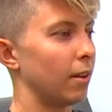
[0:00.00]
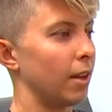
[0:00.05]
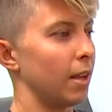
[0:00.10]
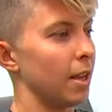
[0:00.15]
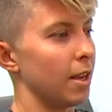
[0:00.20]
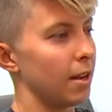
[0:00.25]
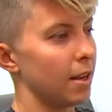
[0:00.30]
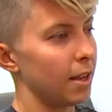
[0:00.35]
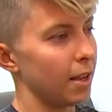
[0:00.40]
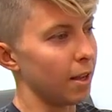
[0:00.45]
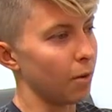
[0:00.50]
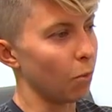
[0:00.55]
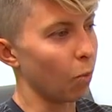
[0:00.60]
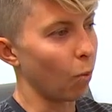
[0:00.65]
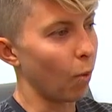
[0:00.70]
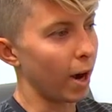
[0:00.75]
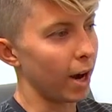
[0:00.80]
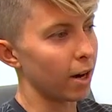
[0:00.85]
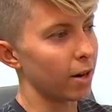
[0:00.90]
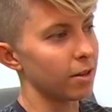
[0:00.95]
it, it
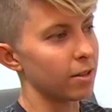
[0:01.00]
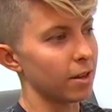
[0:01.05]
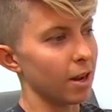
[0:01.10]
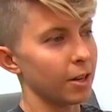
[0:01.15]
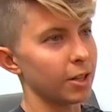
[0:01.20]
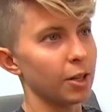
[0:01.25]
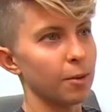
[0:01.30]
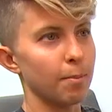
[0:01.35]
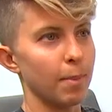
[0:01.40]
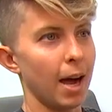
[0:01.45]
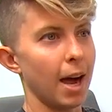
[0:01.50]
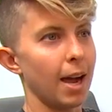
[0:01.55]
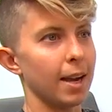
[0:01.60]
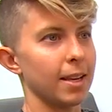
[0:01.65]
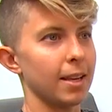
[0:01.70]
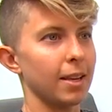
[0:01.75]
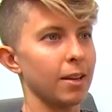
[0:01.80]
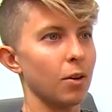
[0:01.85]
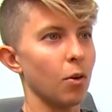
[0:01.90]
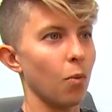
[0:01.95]
wears on your
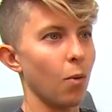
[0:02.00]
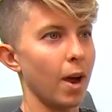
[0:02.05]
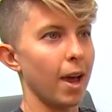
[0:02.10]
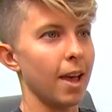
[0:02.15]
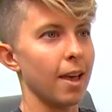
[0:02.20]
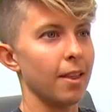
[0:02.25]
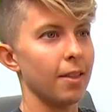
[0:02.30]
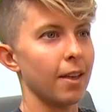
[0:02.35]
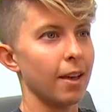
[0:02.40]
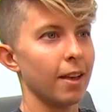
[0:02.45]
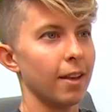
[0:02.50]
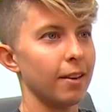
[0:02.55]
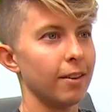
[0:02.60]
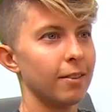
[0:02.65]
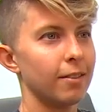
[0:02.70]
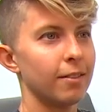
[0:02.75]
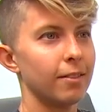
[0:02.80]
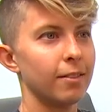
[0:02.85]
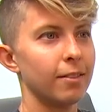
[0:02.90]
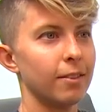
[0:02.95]
body in a way that
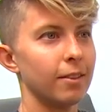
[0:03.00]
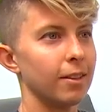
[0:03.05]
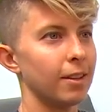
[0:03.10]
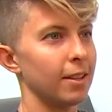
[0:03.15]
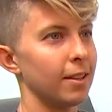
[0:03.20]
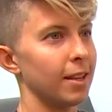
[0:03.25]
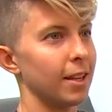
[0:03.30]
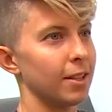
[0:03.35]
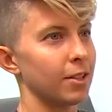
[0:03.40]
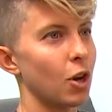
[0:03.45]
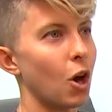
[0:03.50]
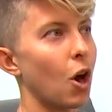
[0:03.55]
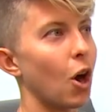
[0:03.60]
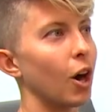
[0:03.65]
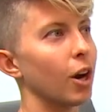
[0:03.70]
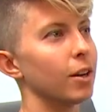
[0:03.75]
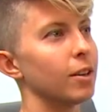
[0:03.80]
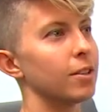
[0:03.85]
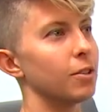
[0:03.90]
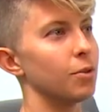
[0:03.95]
it, it's
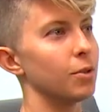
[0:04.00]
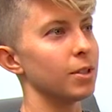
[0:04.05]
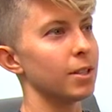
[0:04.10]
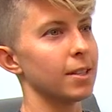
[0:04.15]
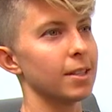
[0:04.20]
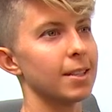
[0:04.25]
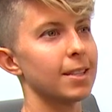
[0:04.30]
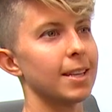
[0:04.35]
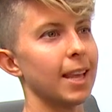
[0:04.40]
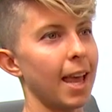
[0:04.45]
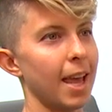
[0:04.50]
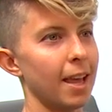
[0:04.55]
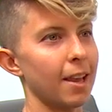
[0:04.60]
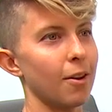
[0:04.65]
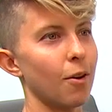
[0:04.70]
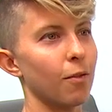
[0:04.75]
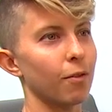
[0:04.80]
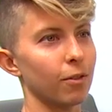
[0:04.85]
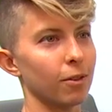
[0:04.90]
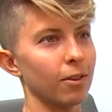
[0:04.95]
hard to
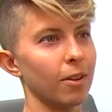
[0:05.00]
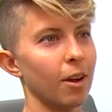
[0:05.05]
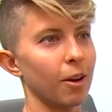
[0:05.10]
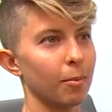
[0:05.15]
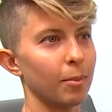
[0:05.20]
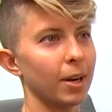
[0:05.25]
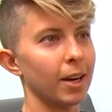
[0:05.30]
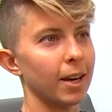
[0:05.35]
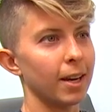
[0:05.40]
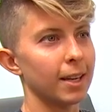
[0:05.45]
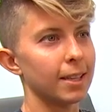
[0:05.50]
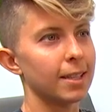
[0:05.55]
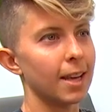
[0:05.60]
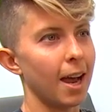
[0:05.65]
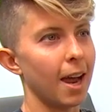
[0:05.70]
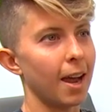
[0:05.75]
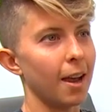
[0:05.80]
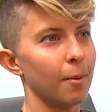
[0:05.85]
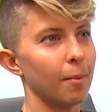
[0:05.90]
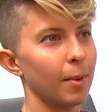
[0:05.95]
sustain over a long period of
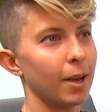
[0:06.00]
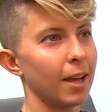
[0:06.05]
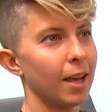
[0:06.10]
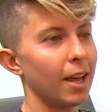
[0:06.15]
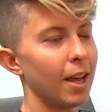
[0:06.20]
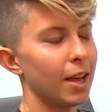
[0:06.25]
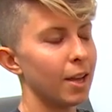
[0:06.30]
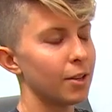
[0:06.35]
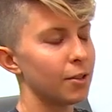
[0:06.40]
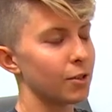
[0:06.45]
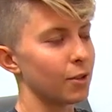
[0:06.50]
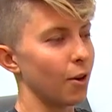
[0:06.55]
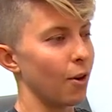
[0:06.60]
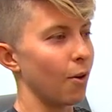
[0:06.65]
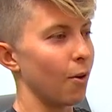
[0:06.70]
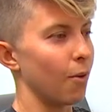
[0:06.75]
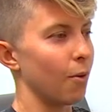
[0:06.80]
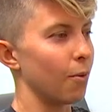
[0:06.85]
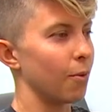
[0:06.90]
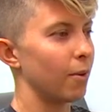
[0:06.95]
time.
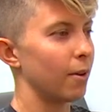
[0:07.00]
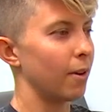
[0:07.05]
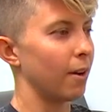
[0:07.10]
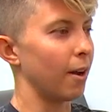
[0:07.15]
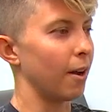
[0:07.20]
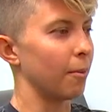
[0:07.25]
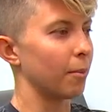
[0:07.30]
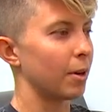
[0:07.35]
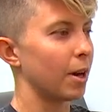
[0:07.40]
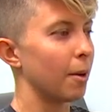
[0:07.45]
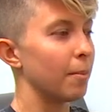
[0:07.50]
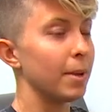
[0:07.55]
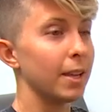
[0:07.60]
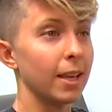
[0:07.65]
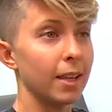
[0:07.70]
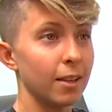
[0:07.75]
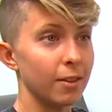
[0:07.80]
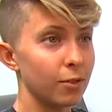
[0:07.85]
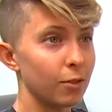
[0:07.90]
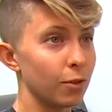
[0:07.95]
So um,
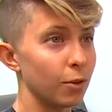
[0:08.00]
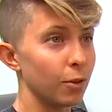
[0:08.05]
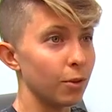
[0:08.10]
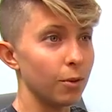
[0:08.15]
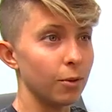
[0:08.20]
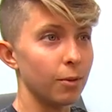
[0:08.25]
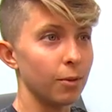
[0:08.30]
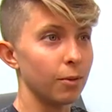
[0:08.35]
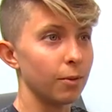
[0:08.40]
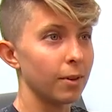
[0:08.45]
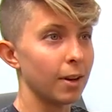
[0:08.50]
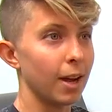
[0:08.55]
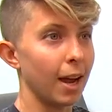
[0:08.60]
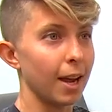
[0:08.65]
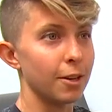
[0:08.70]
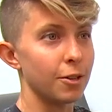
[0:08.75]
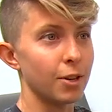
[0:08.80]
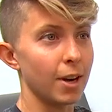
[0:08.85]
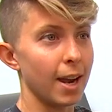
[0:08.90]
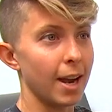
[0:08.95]
coming into
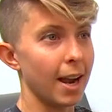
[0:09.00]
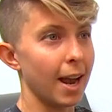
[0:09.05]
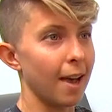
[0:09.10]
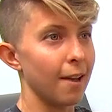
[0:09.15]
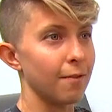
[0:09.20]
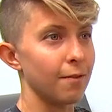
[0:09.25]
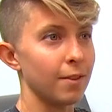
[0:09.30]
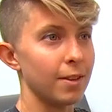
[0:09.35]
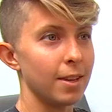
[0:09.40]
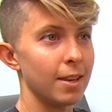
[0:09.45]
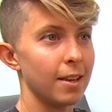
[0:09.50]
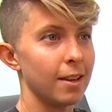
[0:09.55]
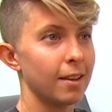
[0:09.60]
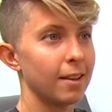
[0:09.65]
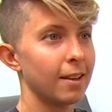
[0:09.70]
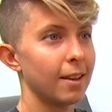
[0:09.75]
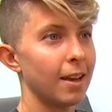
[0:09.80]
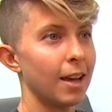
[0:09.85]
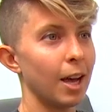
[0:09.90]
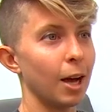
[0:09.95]
Hydrate IV
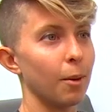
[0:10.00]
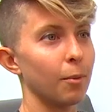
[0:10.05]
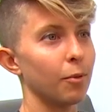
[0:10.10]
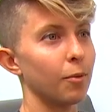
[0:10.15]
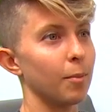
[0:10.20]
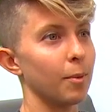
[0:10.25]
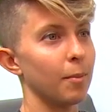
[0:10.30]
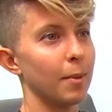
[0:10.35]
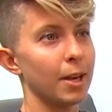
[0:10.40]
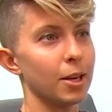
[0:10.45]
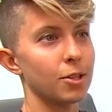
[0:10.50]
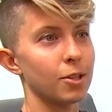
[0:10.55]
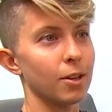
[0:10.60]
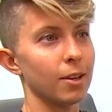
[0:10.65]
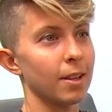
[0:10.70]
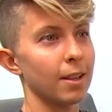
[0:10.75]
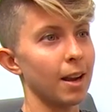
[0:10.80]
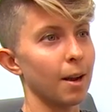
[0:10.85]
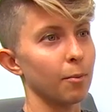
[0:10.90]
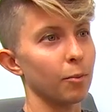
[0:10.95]
helps me make
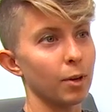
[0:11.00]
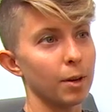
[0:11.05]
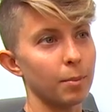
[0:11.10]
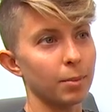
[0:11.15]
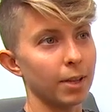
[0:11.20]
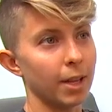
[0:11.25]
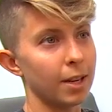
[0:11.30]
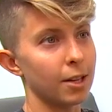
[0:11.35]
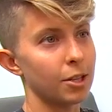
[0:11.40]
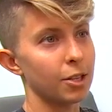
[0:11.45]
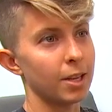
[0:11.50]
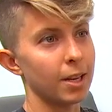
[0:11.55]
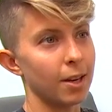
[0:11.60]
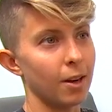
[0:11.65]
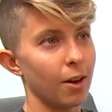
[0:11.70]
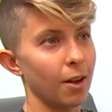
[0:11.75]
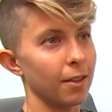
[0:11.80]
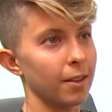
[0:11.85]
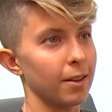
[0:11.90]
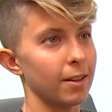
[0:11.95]
sure that I'm replenishing
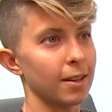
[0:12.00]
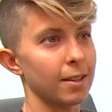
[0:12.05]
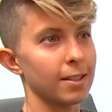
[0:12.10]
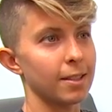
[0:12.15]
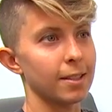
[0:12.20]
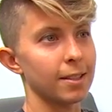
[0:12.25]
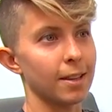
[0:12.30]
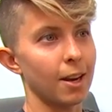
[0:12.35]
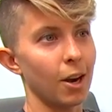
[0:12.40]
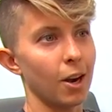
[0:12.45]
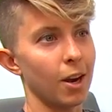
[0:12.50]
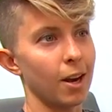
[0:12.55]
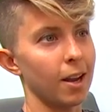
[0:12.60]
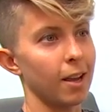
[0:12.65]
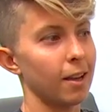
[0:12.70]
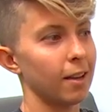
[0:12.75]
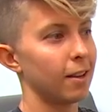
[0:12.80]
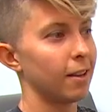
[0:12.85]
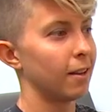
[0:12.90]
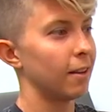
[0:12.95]
all the
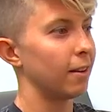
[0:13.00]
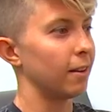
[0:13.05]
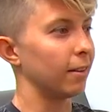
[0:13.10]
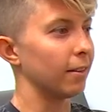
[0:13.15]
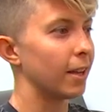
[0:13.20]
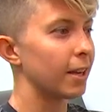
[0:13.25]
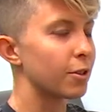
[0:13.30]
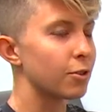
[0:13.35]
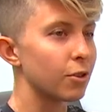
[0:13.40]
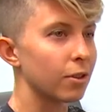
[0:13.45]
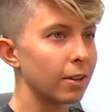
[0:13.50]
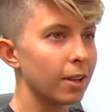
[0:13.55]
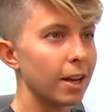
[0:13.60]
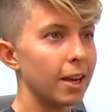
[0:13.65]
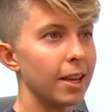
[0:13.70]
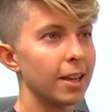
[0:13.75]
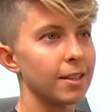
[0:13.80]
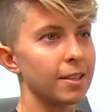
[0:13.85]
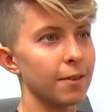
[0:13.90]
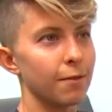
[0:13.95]
necessary
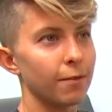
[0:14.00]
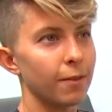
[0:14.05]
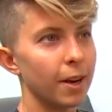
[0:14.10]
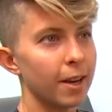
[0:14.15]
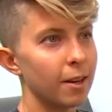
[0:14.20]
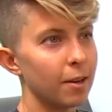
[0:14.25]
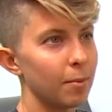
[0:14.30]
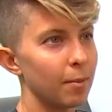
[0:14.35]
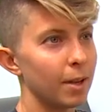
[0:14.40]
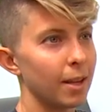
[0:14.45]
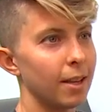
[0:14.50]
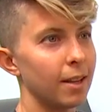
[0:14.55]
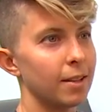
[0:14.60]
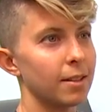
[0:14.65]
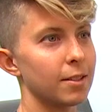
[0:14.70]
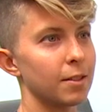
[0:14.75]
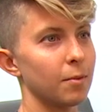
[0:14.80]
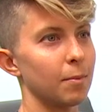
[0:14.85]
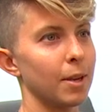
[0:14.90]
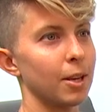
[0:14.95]
electrolytes and
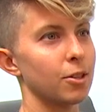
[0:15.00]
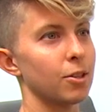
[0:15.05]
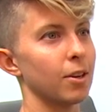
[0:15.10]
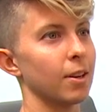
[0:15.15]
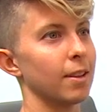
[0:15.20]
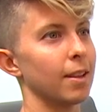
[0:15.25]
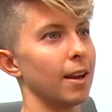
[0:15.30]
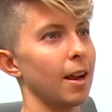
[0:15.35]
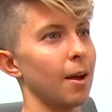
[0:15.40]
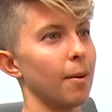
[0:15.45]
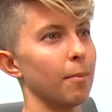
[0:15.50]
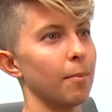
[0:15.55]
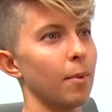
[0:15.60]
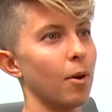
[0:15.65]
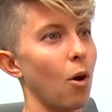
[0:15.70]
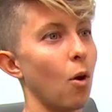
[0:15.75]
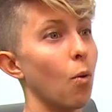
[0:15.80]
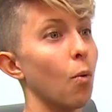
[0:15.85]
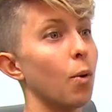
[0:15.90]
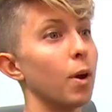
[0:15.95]
vitamins to make sure that I'm
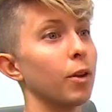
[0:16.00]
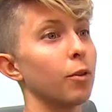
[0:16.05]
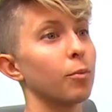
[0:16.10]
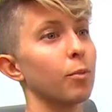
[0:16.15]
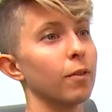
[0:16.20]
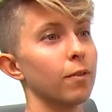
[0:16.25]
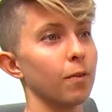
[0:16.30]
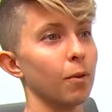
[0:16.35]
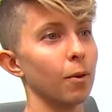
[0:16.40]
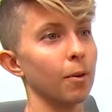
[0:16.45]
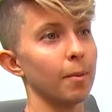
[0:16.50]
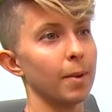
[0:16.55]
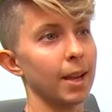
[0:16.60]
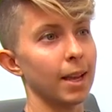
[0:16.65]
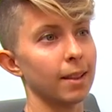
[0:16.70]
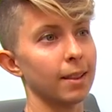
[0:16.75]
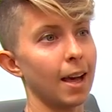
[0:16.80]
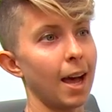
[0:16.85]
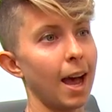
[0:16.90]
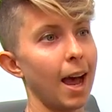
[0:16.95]
always performing
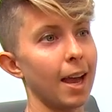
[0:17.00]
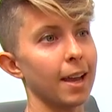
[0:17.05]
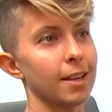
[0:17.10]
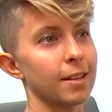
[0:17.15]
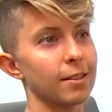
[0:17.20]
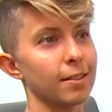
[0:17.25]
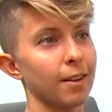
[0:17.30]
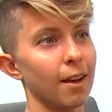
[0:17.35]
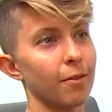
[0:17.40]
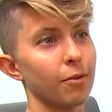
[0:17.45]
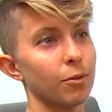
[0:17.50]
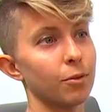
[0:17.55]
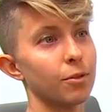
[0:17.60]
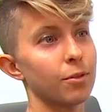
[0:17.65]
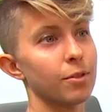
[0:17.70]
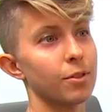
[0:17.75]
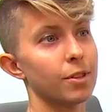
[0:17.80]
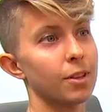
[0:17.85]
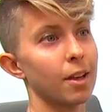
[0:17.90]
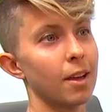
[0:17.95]
at the highest
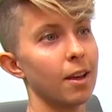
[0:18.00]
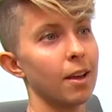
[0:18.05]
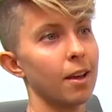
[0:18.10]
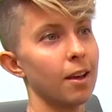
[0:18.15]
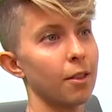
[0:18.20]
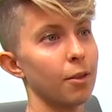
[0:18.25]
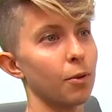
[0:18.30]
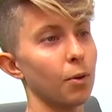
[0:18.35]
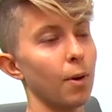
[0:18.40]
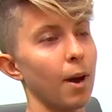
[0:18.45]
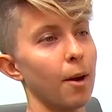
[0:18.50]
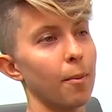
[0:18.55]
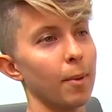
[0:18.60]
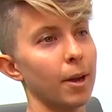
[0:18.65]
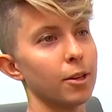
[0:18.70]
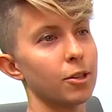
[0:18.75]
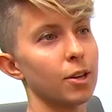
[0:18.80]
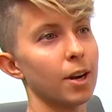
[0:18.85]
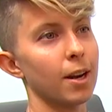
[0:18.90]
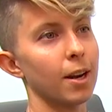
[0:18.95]
levels throughout
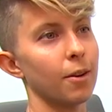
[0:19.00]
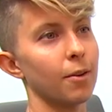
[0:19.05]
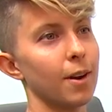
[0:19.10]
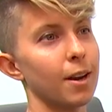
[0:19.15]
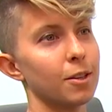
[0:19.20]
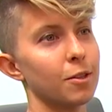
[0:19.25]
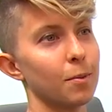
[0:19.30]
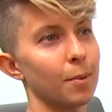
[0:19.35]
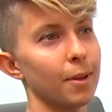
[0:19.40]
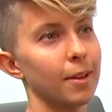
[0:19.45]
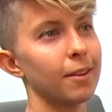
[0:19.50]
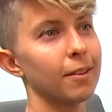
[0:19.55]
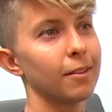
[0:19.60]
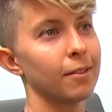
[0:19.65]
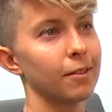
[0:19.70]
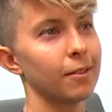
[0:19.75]
my training regimen.